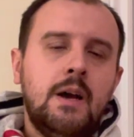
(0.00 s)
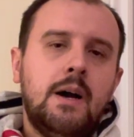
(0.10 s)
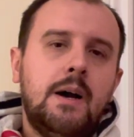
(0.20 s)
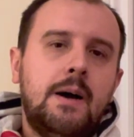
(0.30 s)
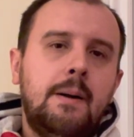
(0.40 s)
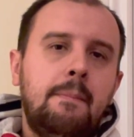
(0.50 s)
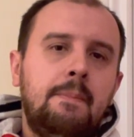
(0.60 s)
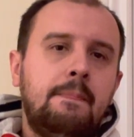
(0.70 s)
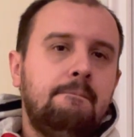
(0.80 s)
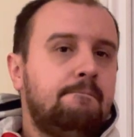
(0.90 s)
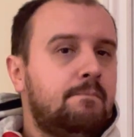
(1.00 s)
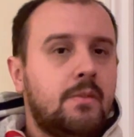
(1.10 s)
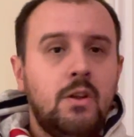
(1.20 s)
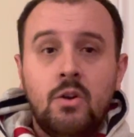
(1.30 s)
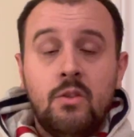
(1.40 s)

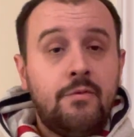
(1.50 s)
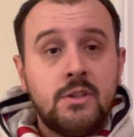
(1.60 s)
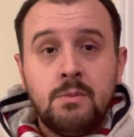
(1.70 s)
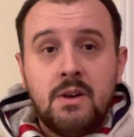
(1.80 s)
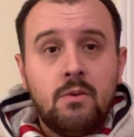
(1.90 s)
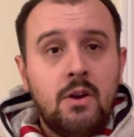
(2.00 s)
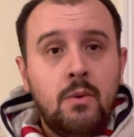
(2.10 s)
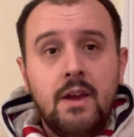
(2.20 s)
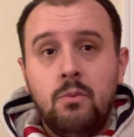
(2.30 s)
In the first minute right away,